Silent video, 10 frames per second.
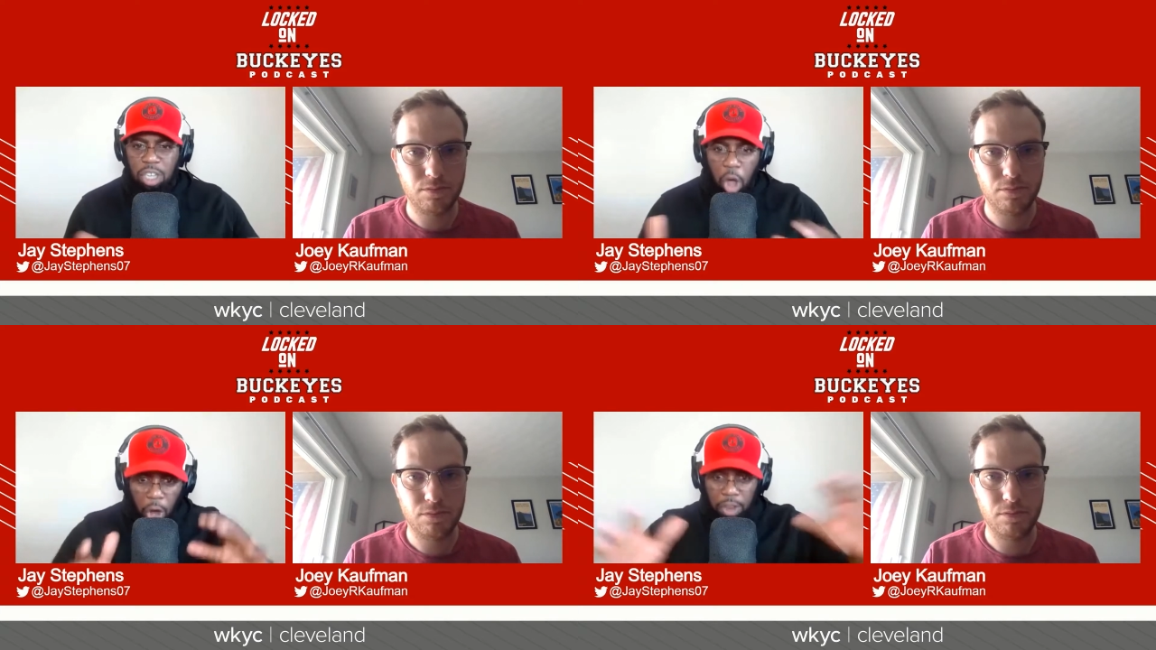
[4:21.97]

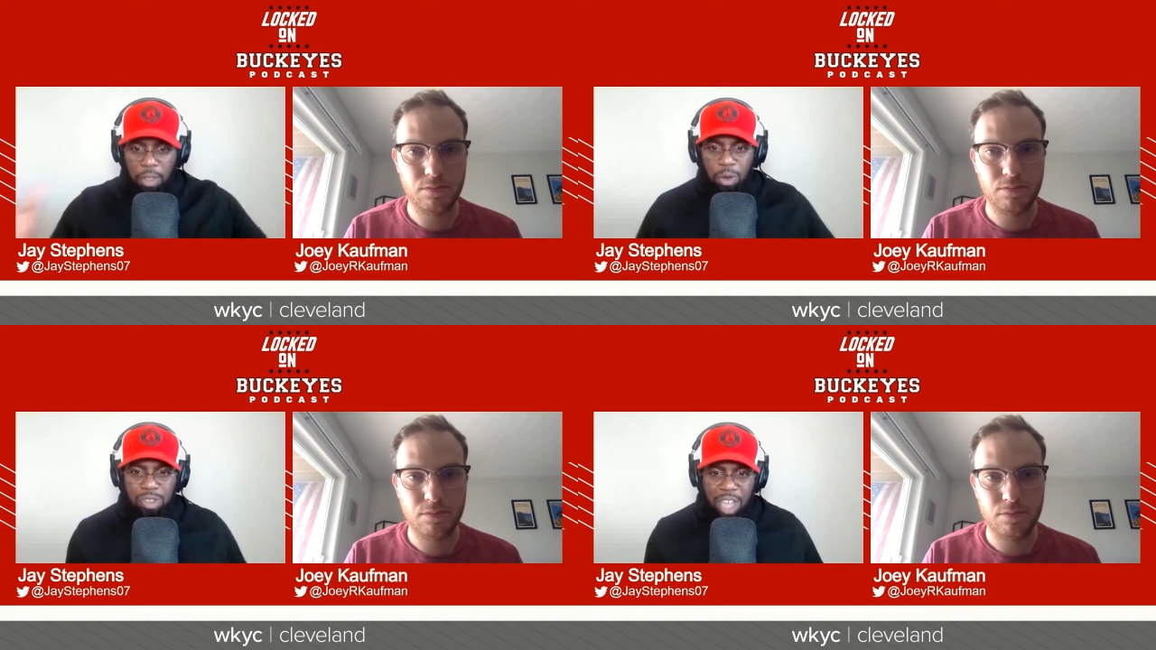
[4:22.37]
Speaker 1: all of
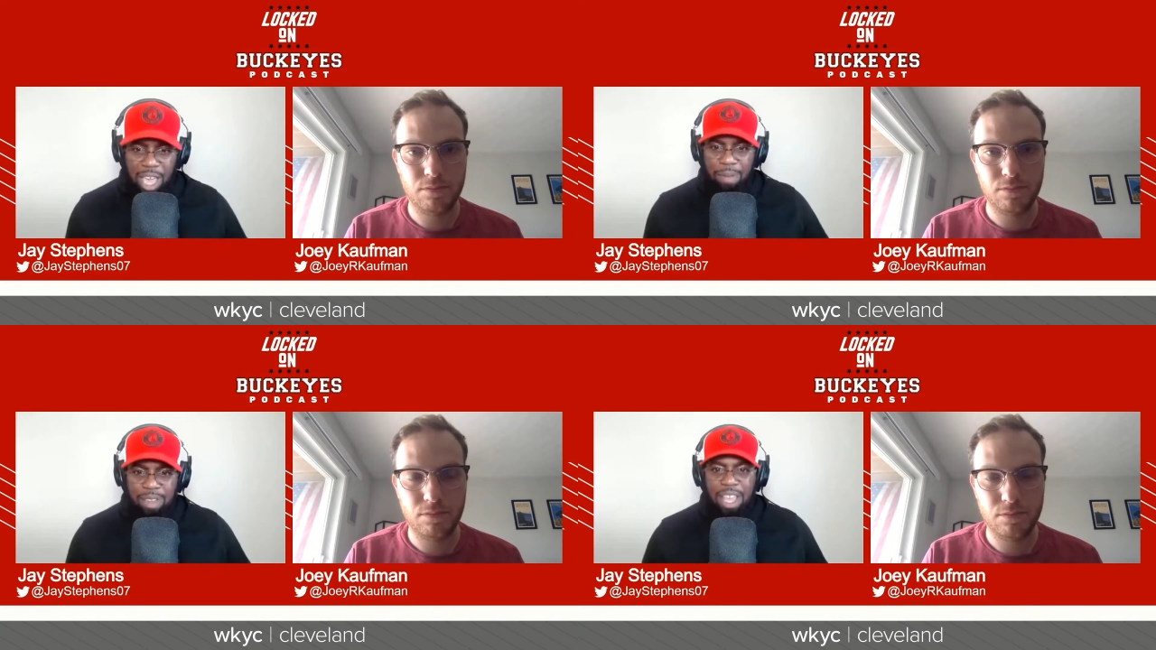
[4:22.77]
those
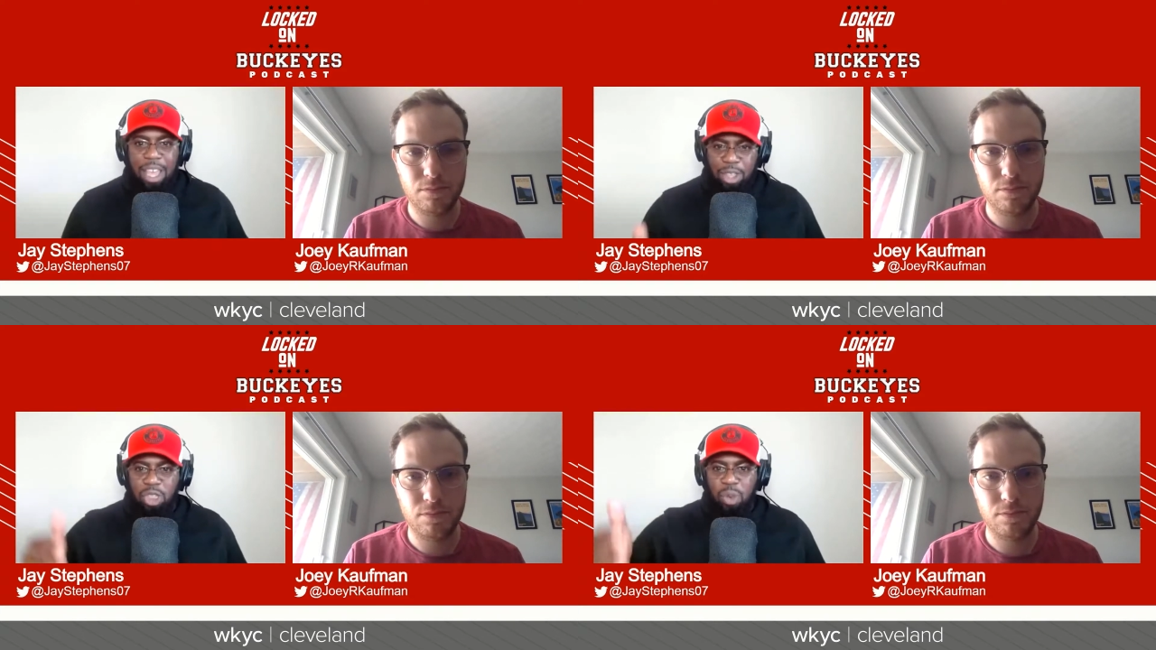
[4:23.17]
games,
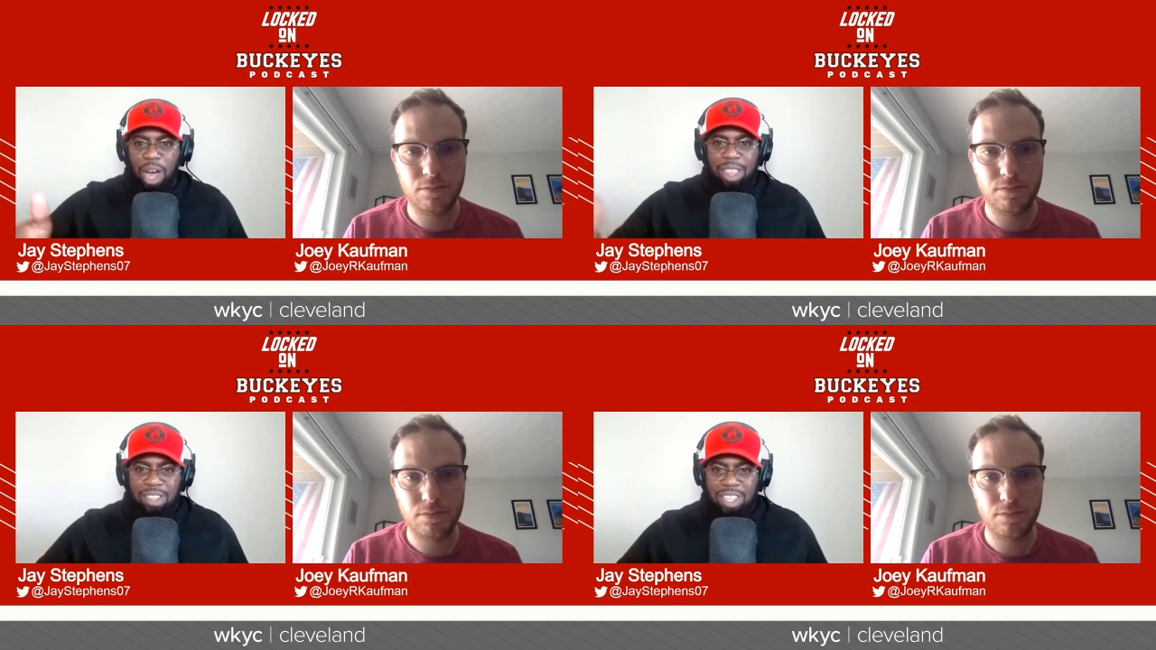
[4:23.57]
then
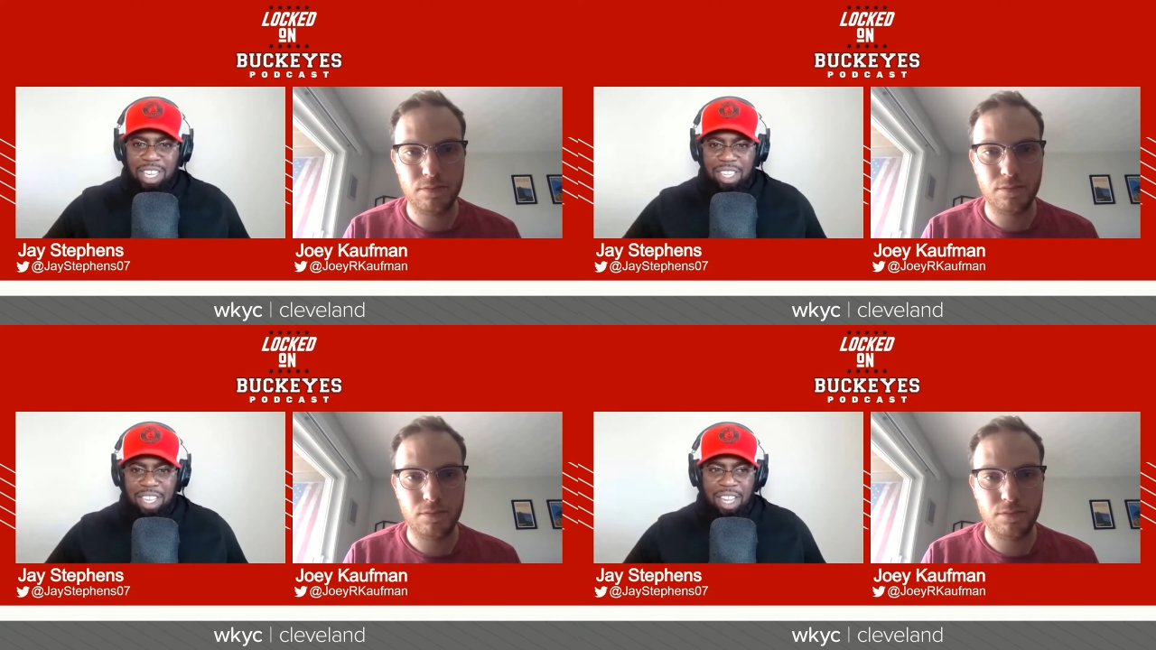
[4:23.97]
throughout the
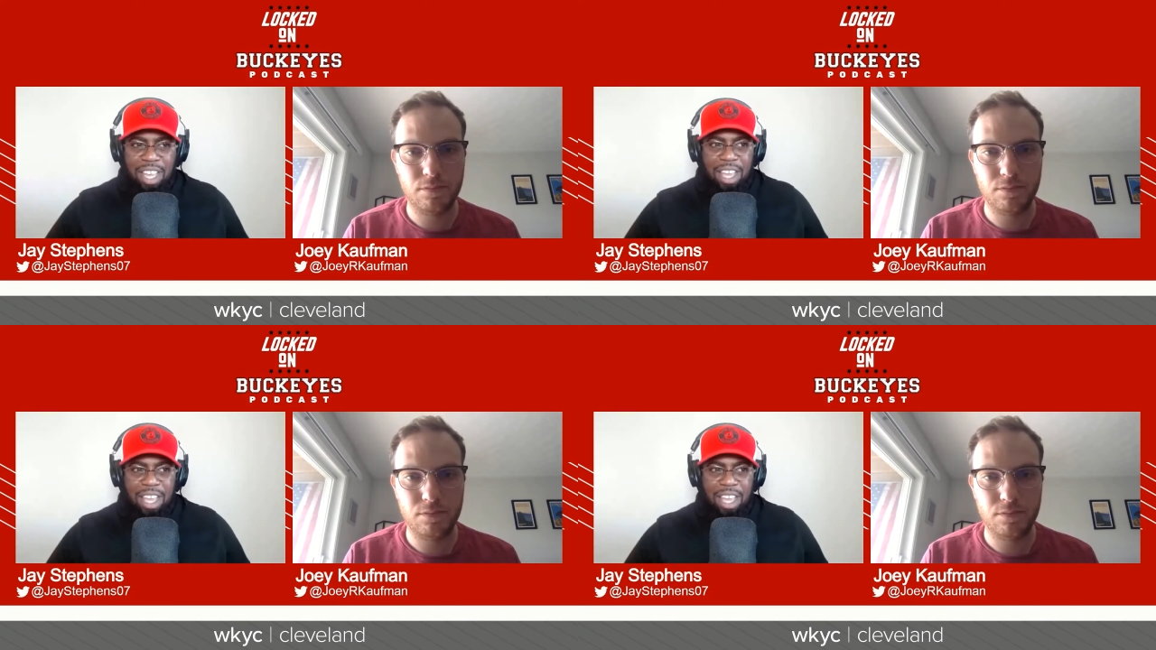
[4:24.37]
season.